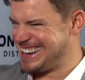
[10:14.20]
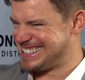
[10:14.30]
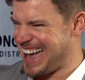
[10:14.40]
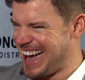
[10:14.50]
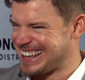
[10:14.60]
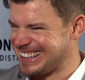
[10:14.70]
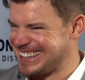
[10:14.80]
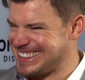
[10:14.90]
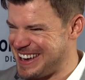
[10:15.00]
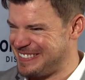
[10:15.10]
exactly.
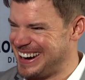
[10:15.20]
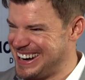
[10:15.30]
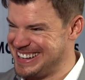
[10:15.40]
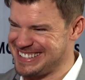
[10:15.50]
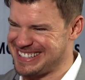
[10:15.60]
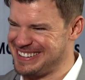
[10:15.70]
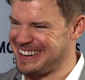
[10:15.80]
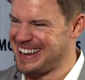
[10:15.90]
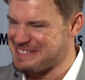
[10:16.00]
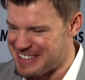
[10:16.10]
They wanted us to
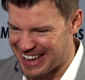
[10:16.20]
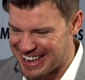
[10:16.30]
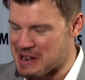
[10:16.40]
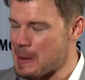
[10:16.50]
write him back in.